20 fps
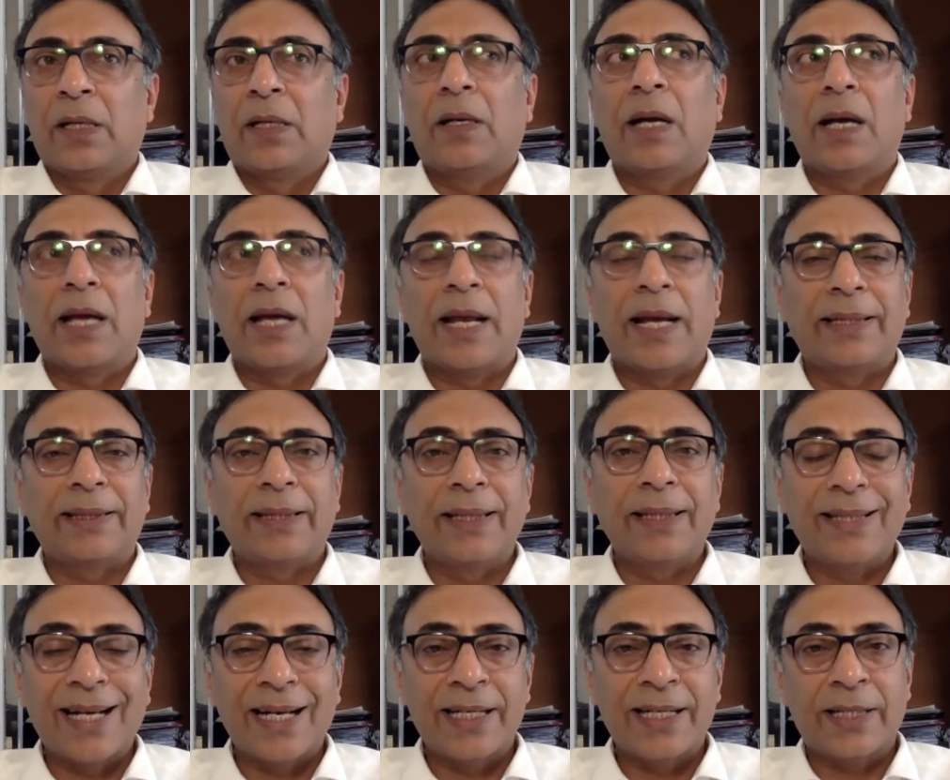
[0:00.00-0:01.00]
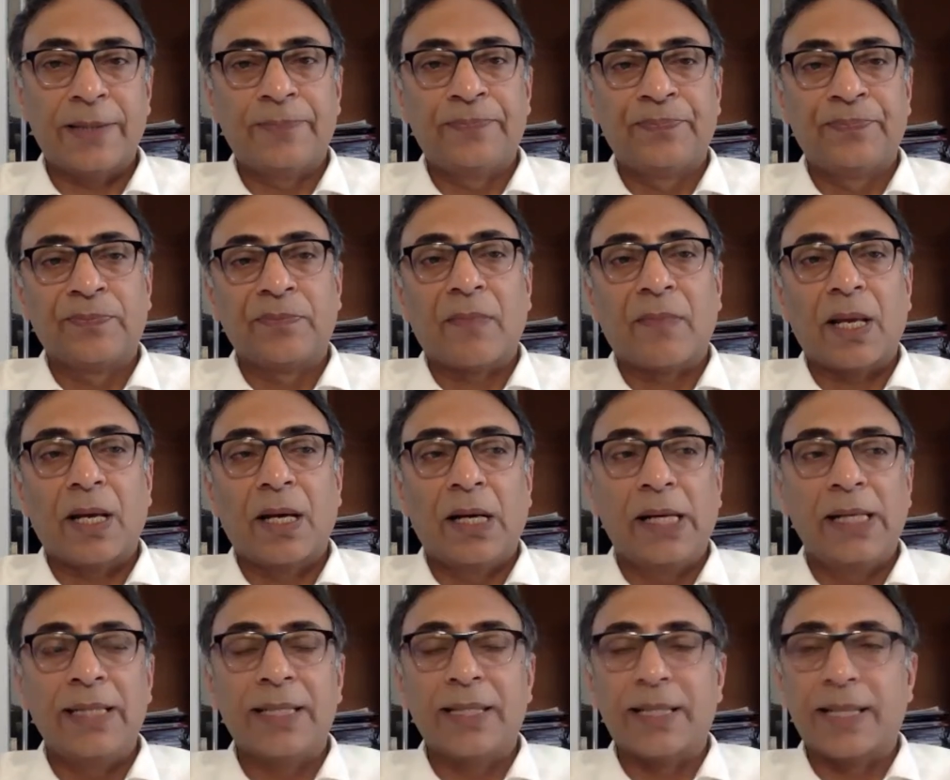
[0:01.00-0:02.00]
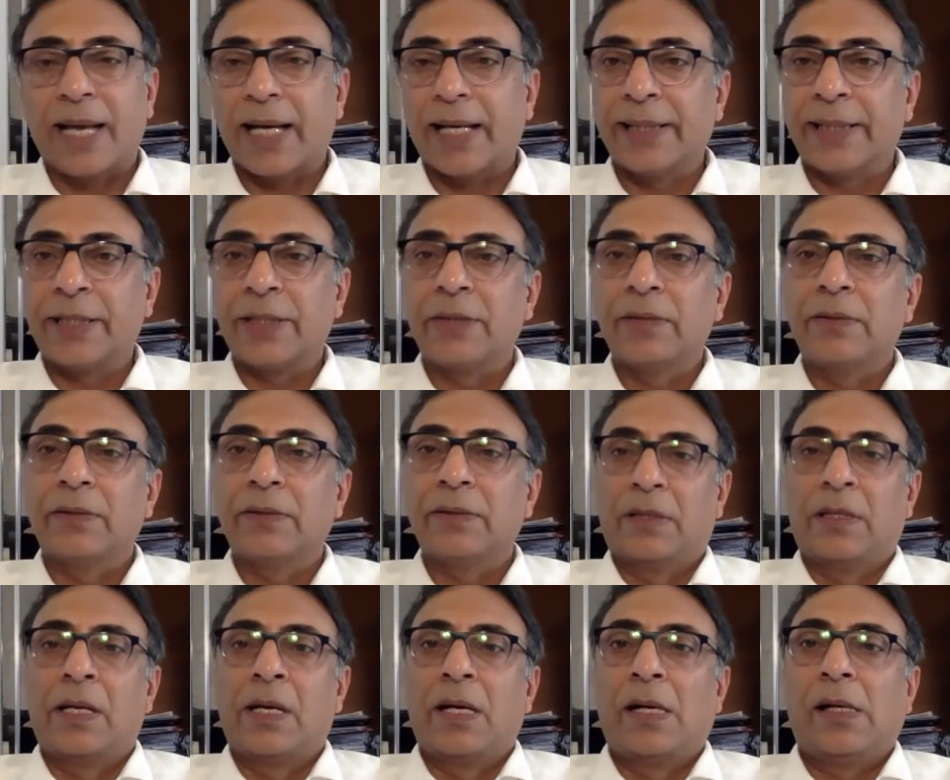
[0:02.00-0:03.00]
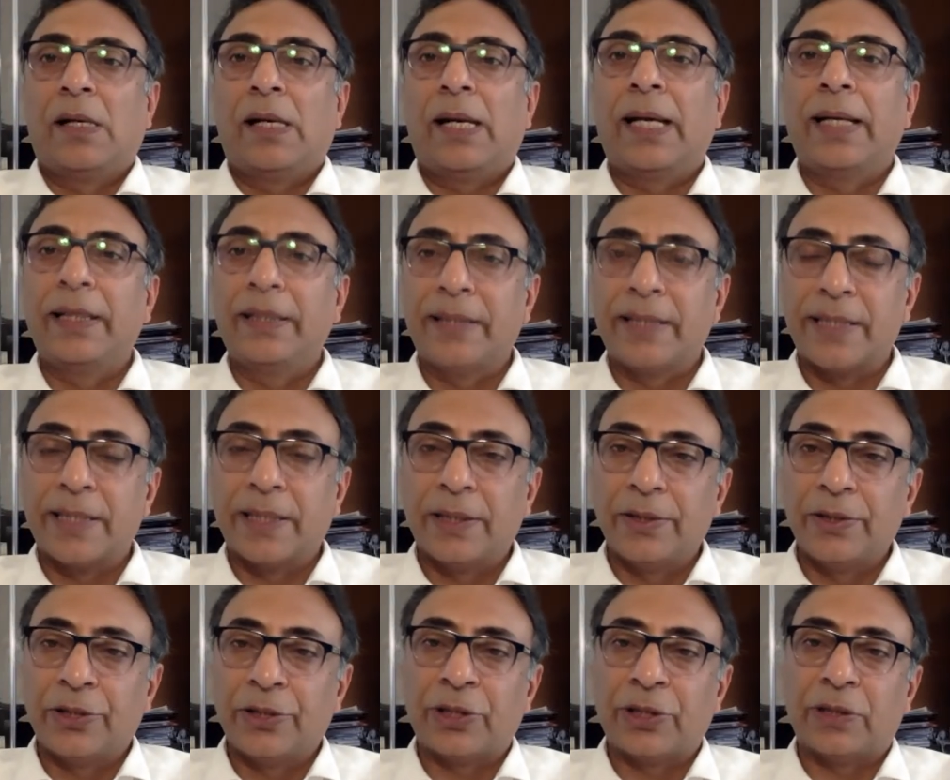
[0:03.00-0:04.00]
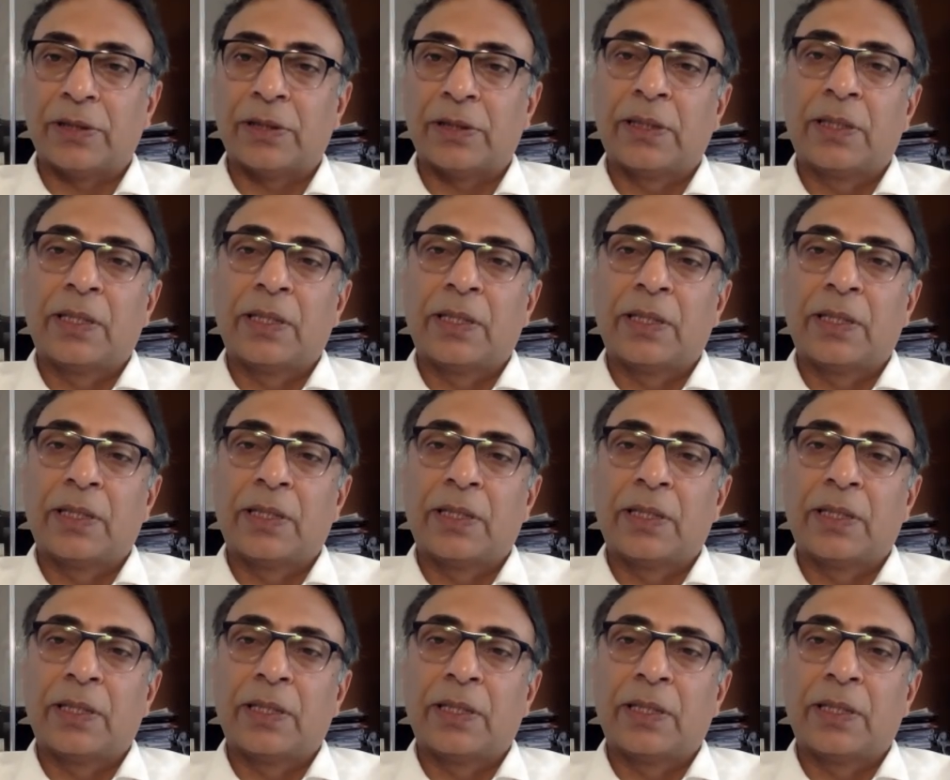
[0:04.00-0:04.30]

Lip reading: And I think that is inherent to any resolution